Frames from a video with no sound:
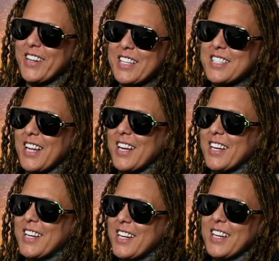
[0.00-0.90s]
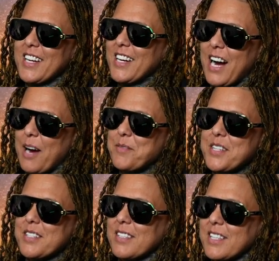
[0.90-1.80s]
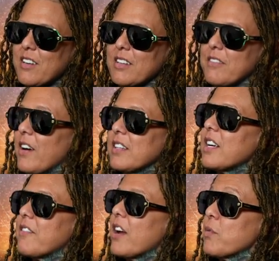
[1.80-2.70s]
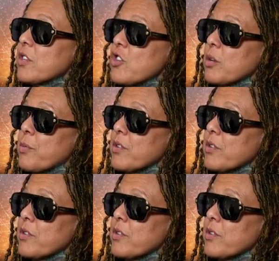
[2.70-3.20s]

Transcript: it's like, I'm just literally, it's like fighting with a drunk